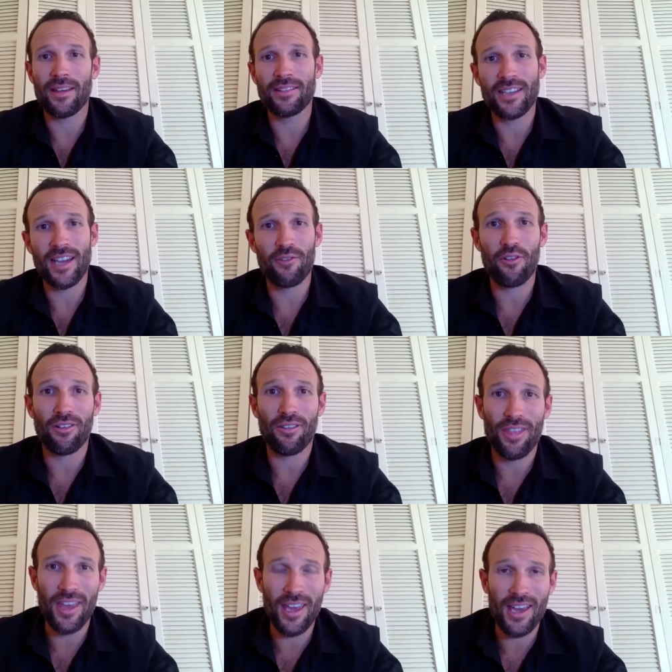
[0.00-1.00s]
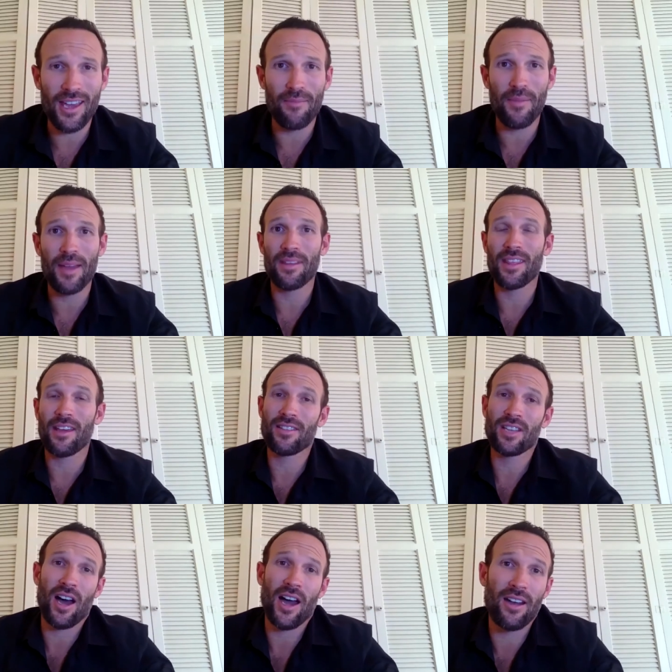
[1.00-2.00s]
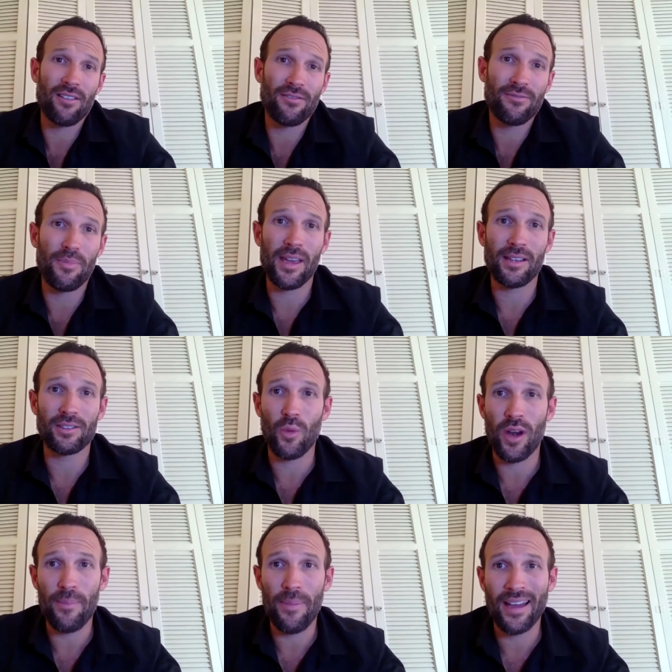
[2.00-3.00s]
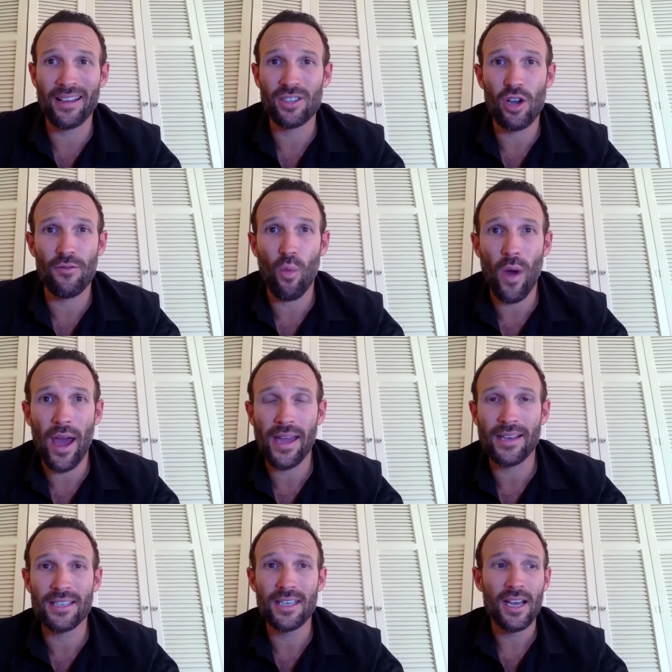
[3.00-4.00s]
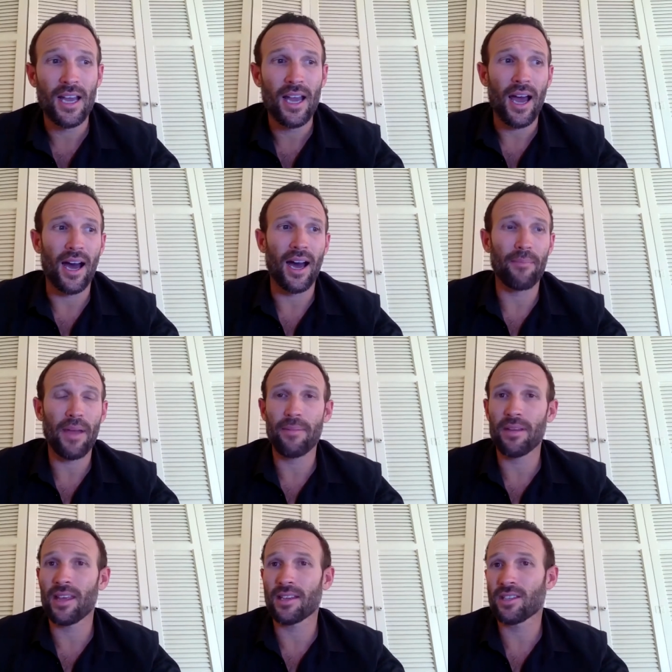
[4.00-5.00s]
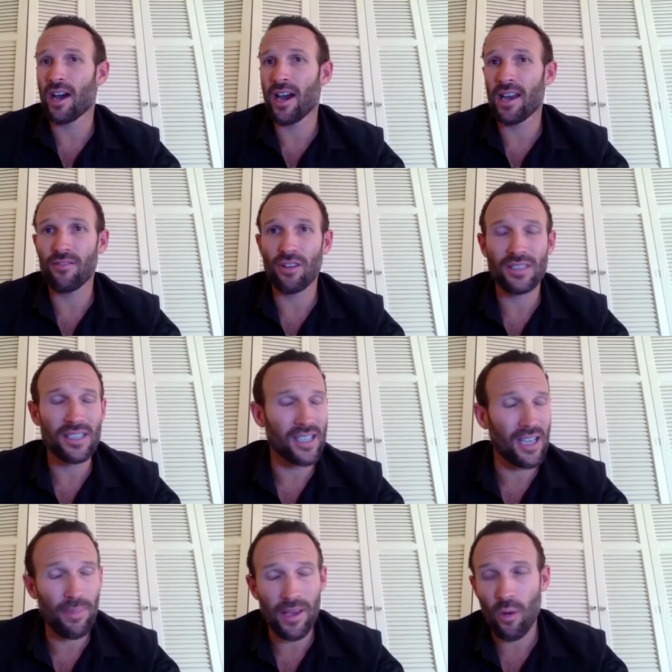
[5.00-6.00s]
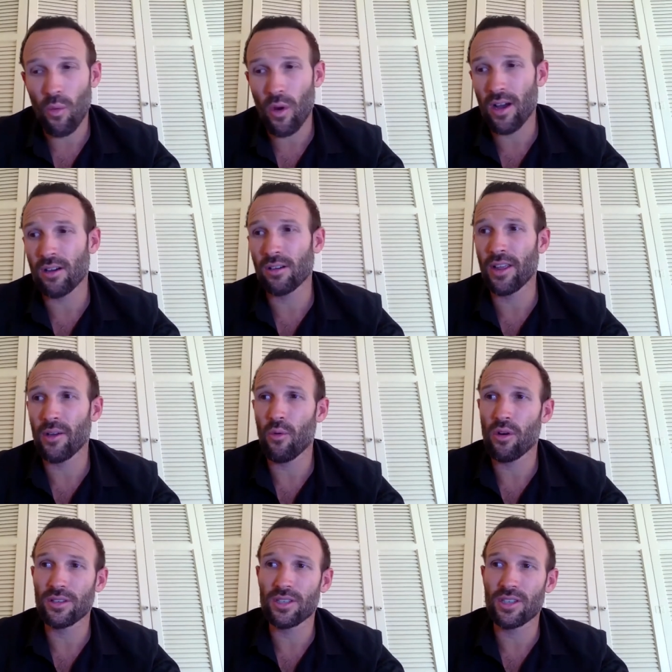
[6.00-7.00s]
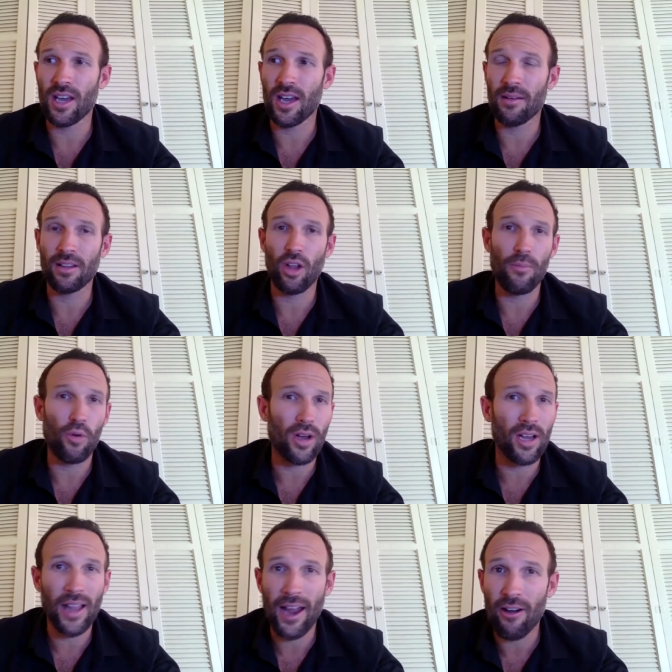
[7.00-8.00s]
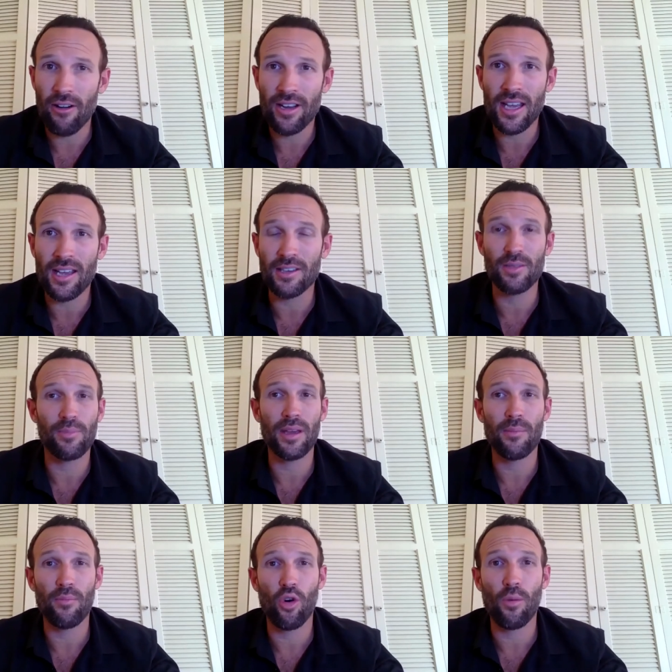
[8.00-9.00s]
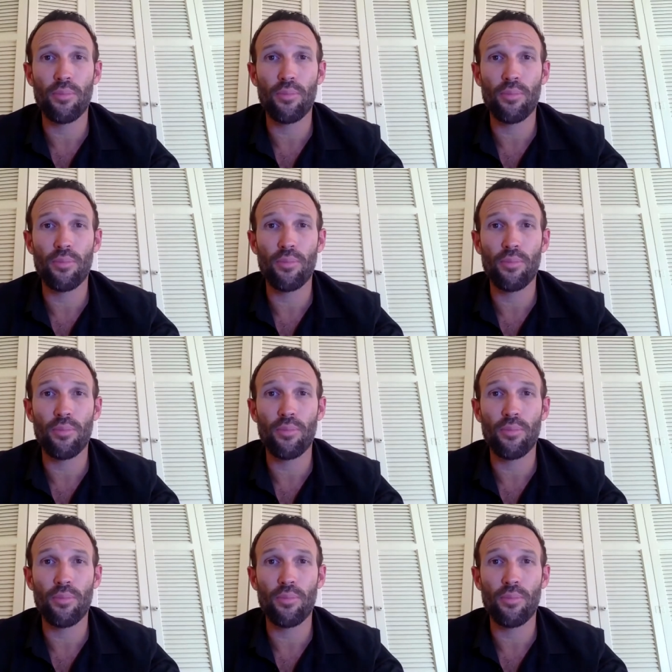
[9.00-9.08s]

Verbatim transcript: they say the wrong thing. Maybe they're tired of being 20 pounds overweight. Maybe they're tired of not sleeping well. They want a lot more clarity and to be more